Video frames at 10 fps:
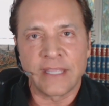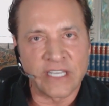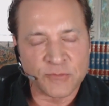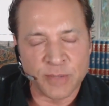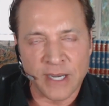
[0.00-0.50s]

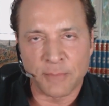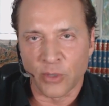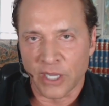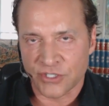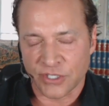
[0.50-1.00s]
in his
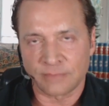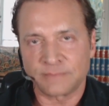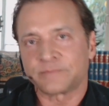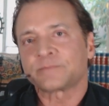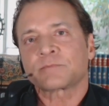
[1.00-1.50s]

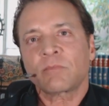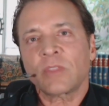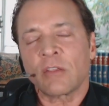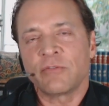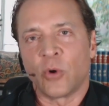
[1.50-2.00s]
preparation
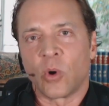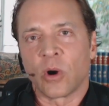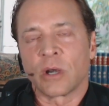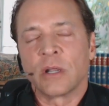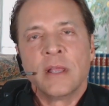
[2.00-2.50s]

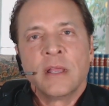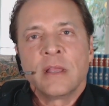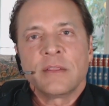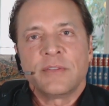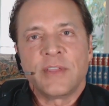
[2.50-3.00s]
for
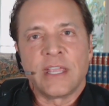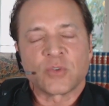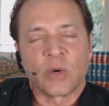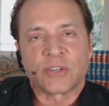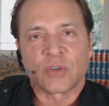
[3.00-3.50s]

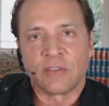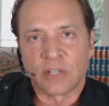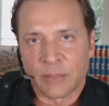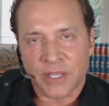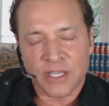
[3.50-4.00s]
the
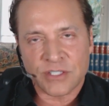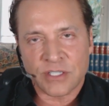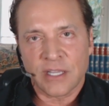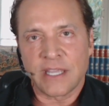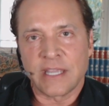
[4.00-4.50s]
2012
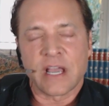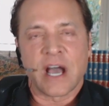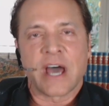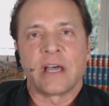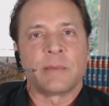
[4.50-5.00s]
Olympics, he
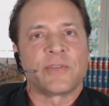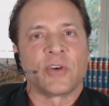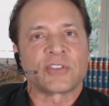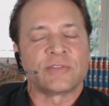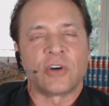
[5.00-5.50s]
got up,
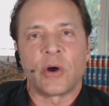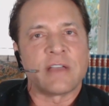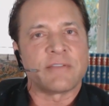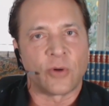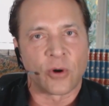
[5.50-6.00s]
first of
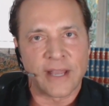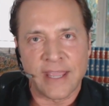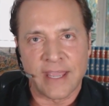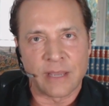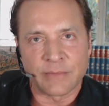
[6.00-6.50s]
all, at 4
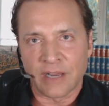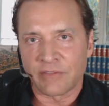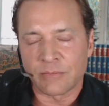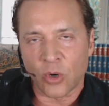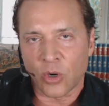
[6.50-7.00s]
a.m.
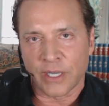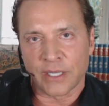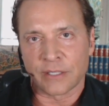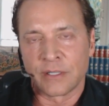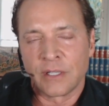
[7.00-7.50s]
every
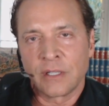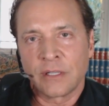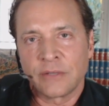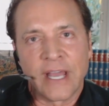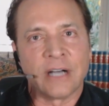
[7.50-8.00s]
morning.
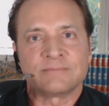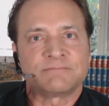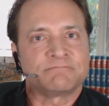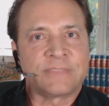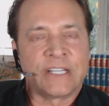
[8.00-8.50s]
Now,